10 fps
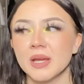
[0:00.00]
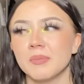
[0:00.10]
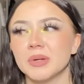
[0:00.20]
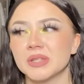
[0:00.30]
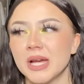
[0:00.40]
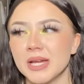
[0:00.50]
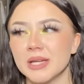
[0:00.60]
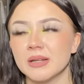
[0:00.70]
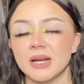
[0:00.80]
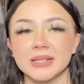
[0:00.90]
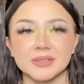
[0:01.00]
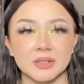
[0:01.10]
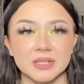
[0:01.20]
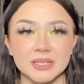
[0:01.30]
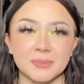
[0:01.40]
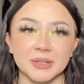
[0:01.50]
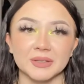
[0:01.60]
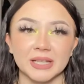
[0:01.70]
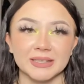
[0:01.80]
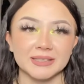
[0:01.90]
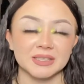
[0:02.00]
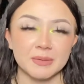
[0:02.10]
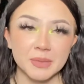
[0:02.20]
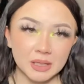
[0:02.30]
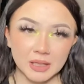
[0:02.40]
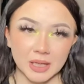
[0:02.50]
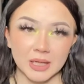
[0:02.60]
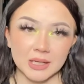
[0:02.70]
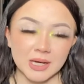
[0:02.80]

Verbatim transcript: But then I started to build like this community